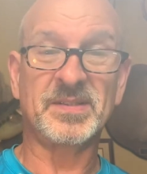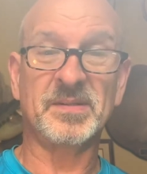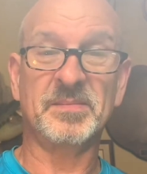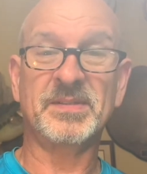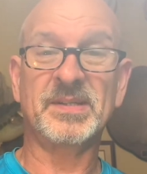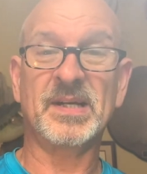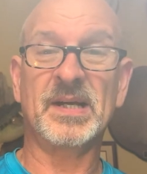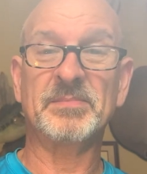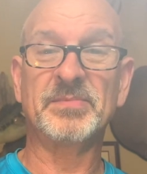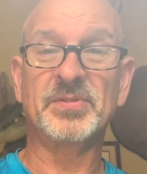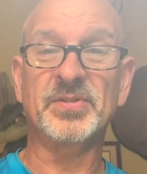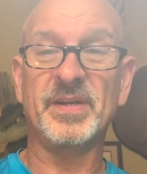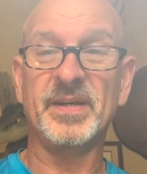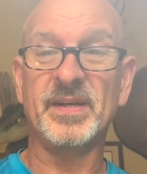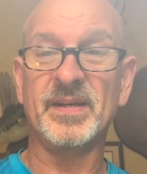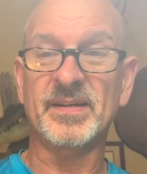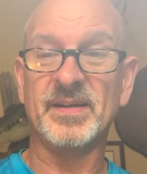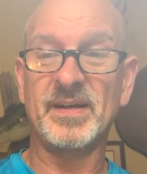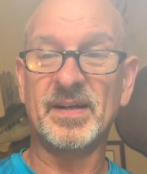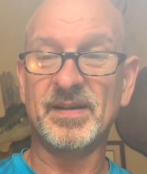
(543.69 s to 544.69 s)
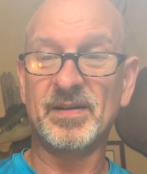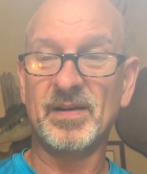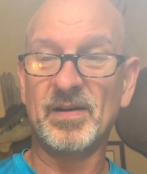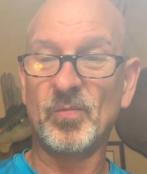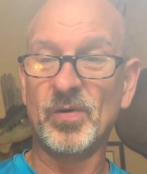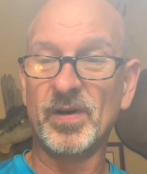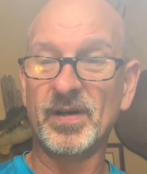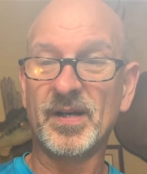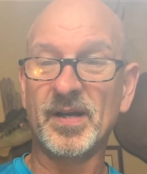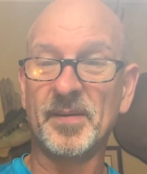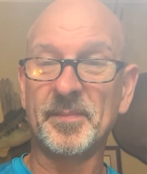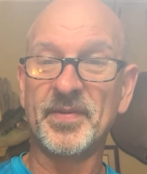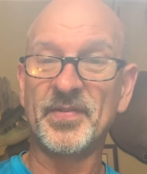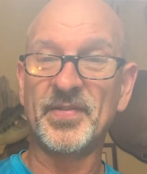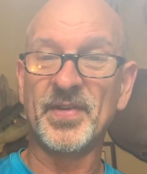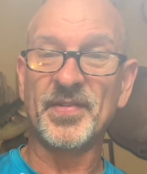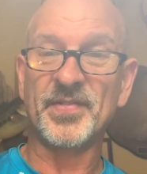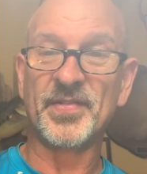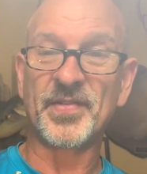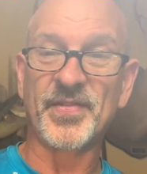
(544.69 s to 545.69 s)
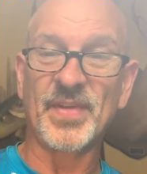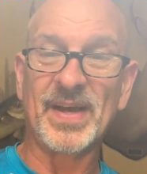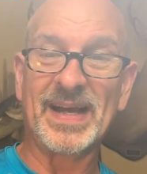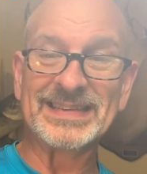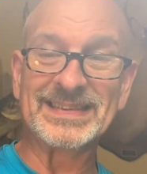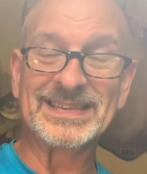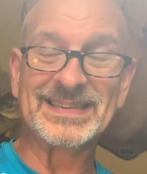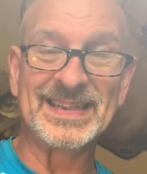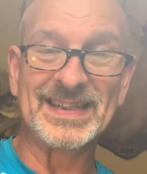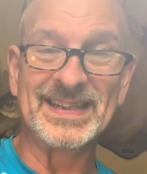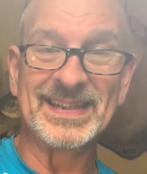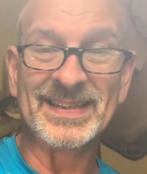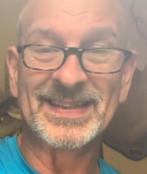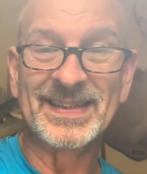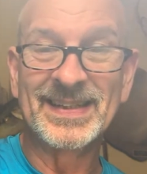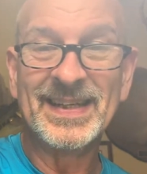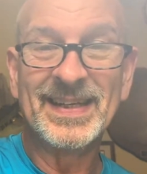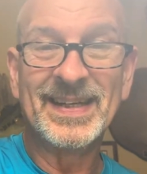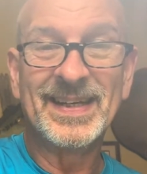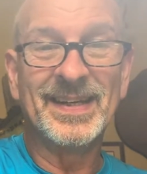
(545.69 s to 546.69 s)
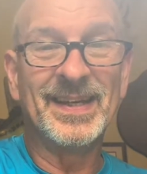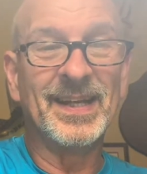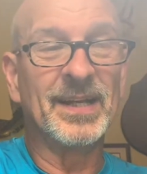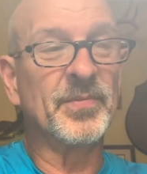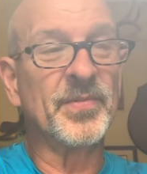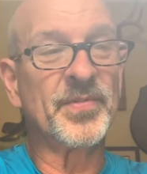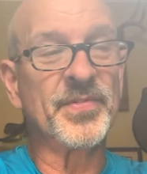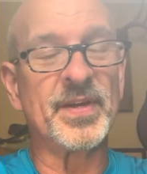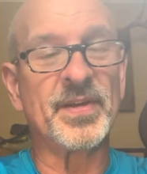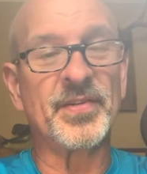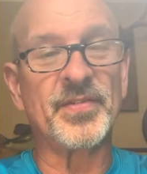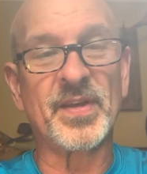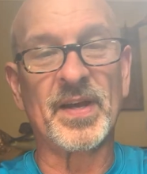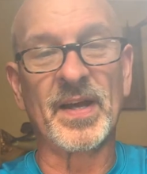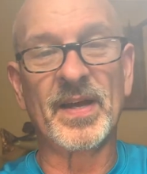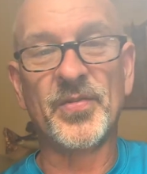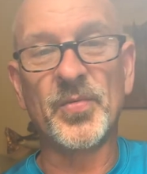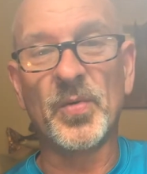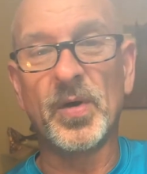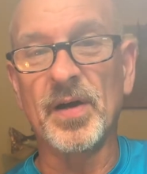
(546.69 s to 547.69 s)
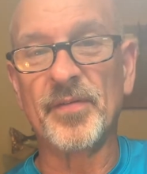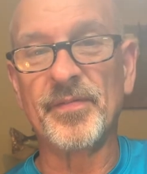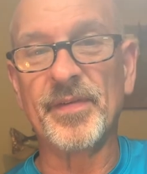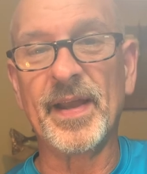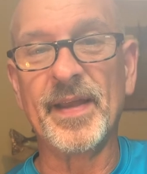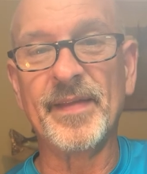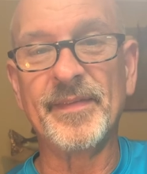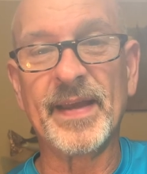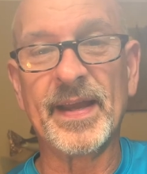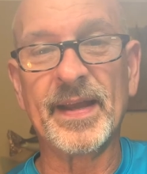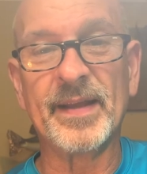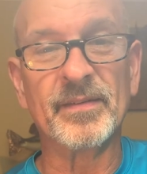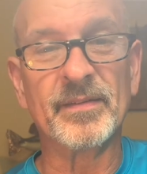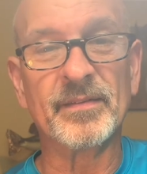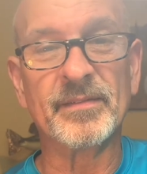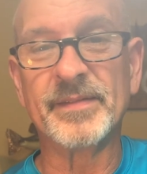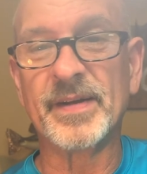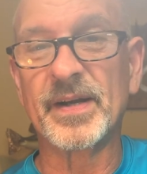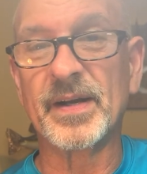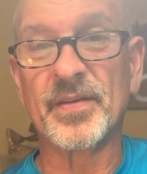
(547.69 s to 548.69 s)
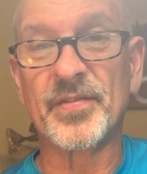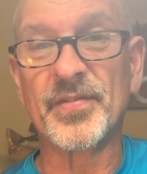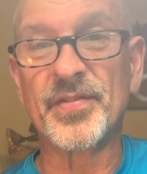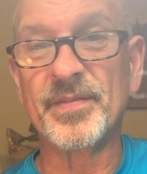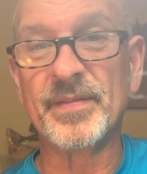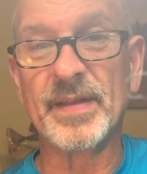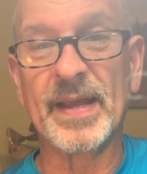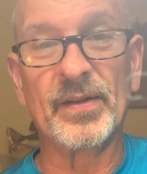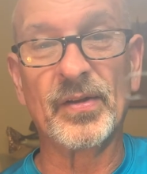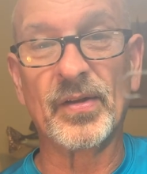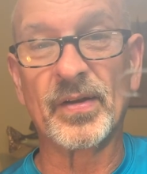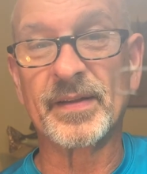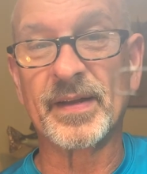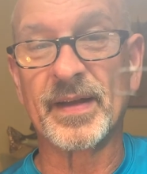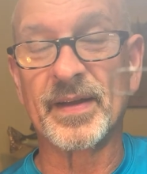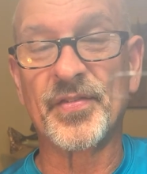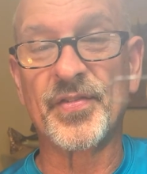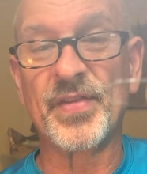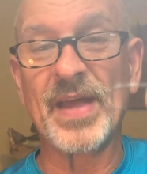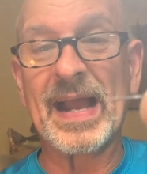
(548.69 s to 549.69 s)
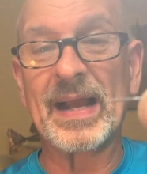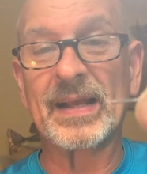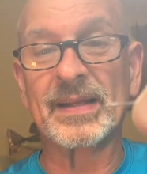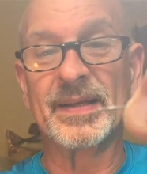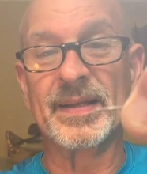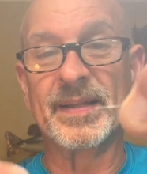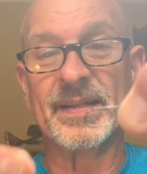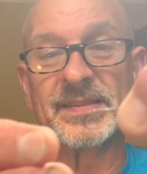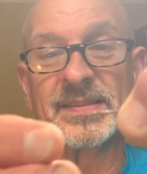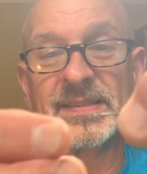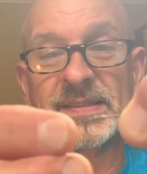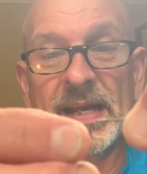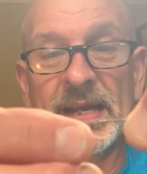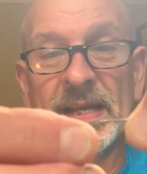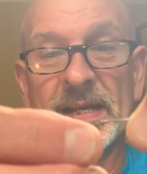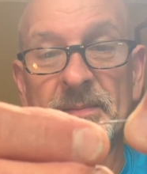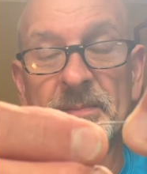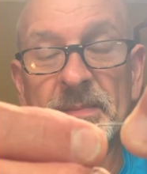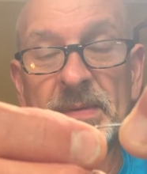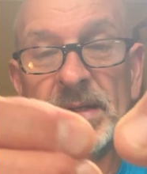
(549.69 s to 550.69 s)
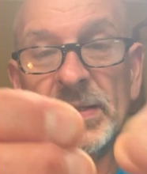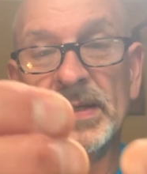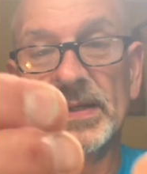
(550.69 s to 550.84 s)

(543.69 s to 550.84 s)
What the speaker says: Sometimes you get a one company says a size 10, the other says size 12, and they look exactly the same.